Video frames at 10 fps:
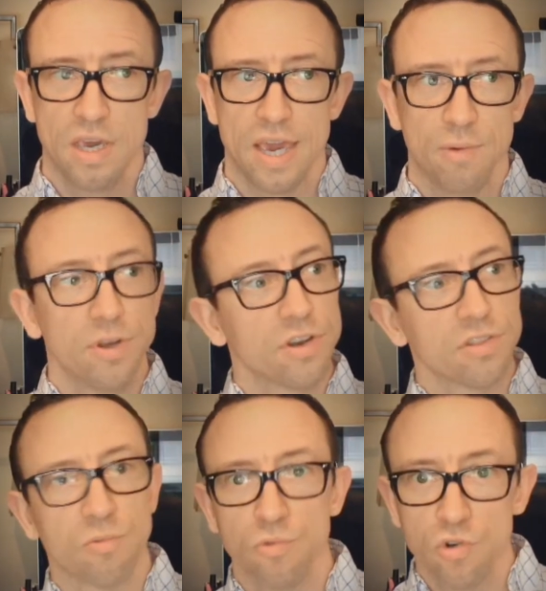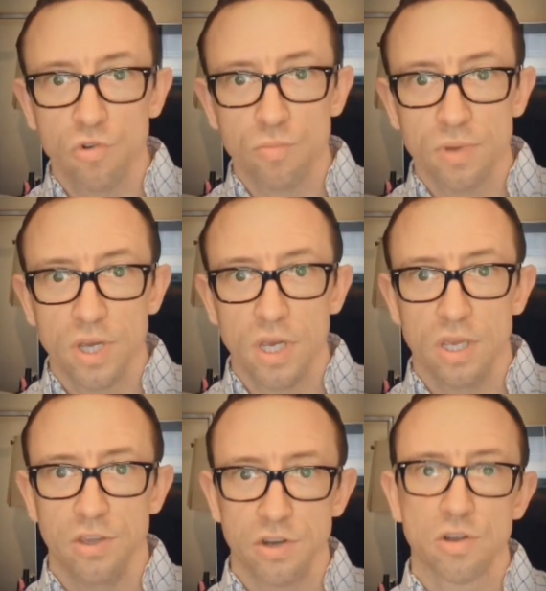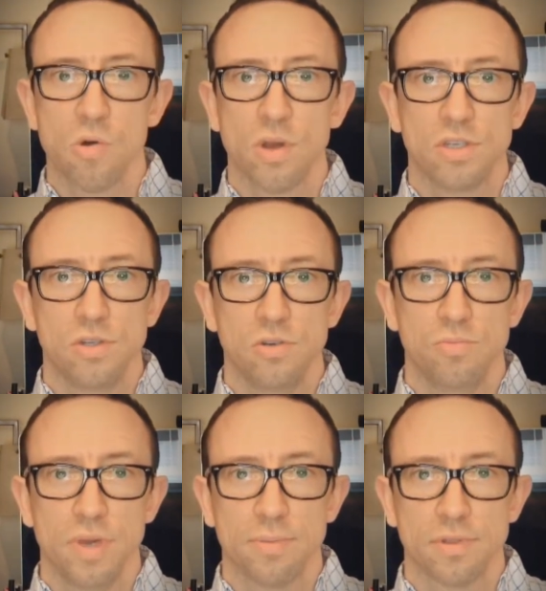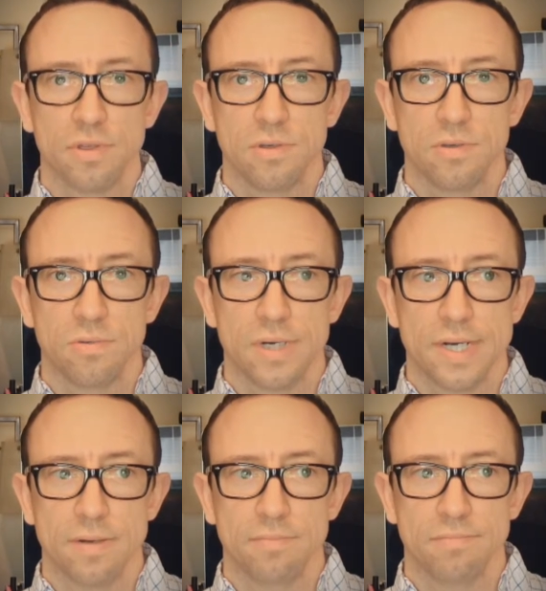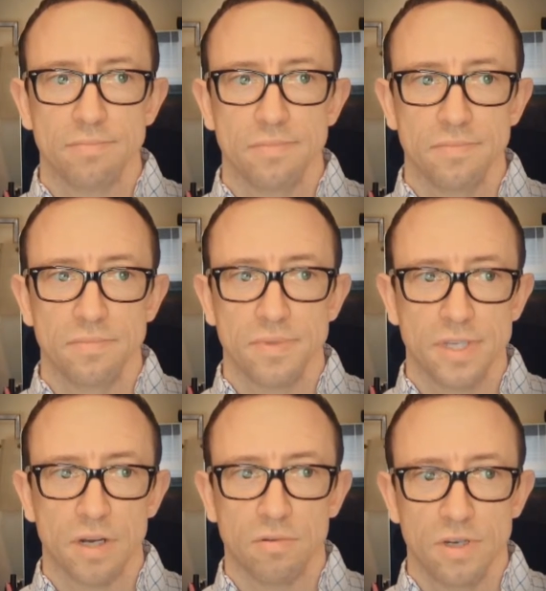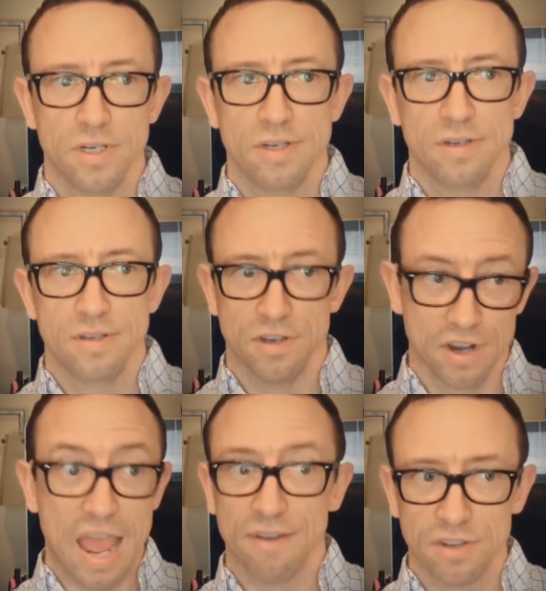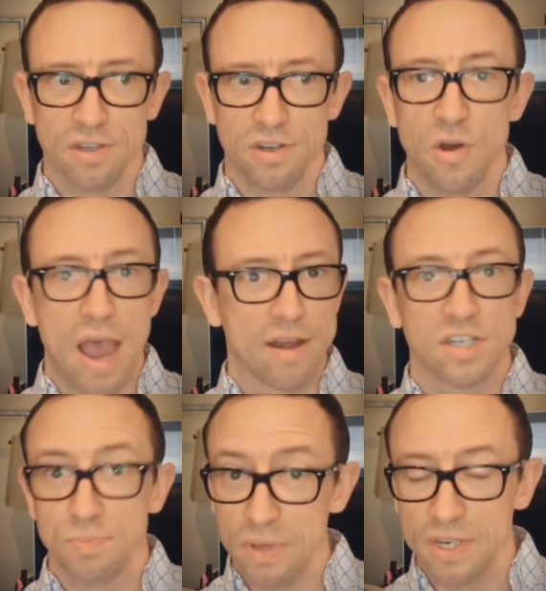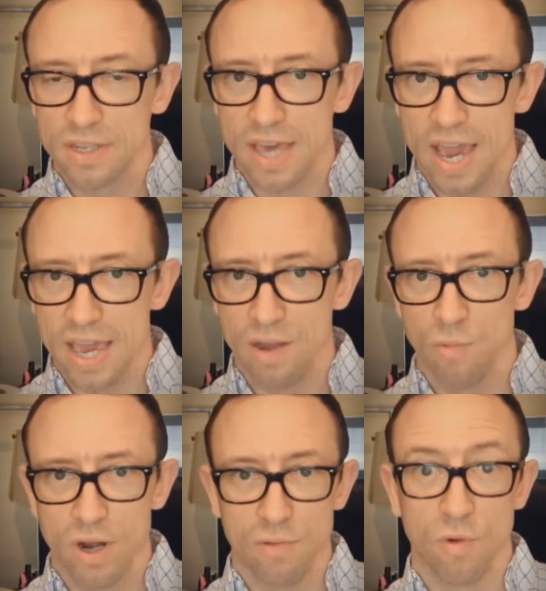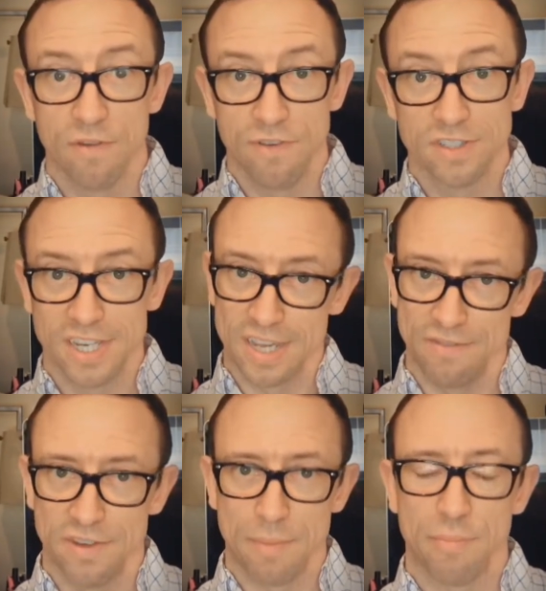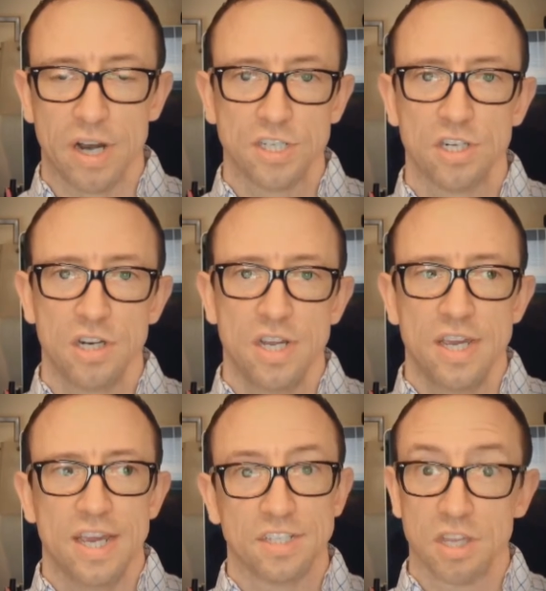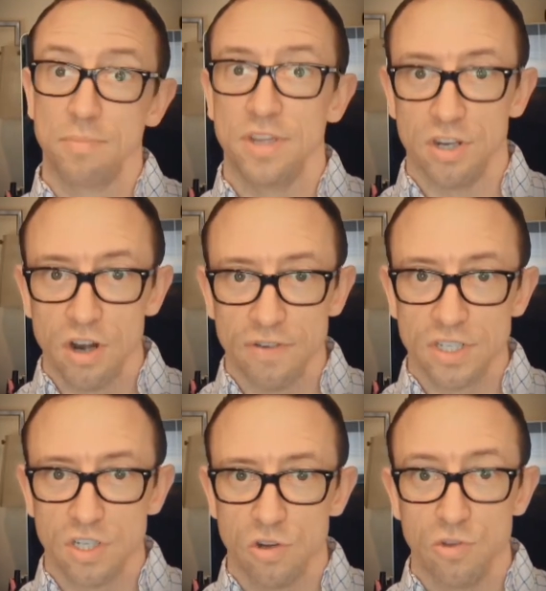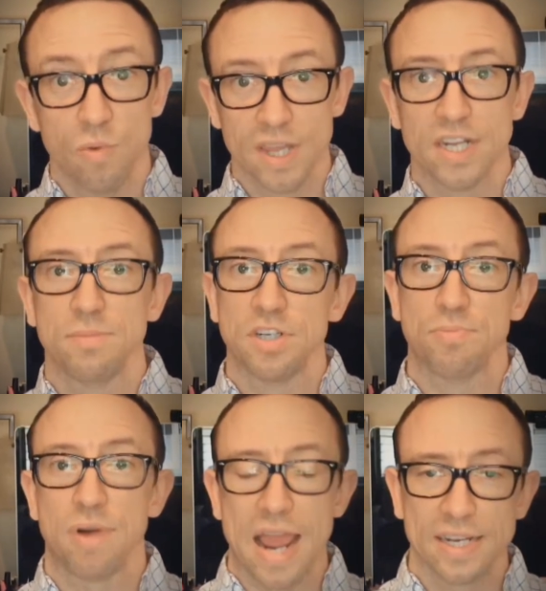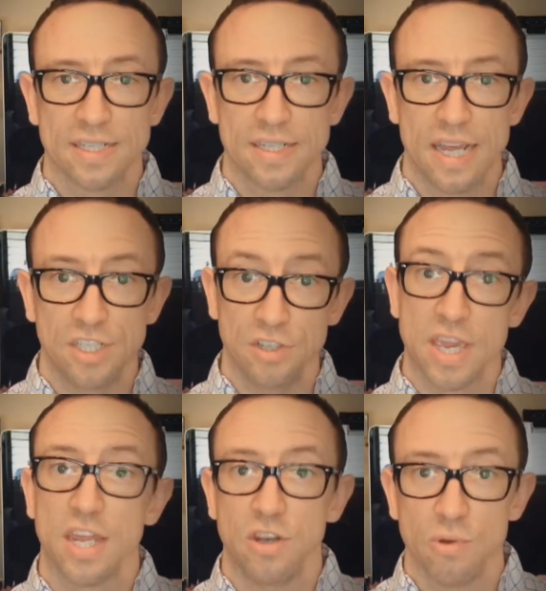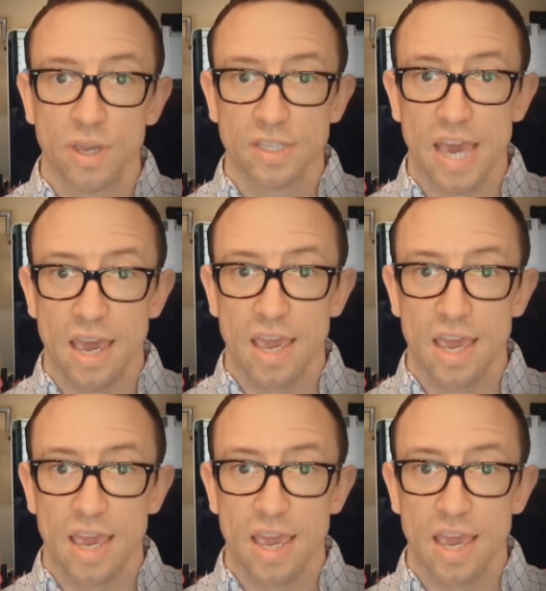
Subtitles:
And when you're in the room, you're going to be able to, you're going to have to know how to speak to that and what it feels like and feel that pressure. And it's going to be nervous. So you want to get as much practice as you can doing that.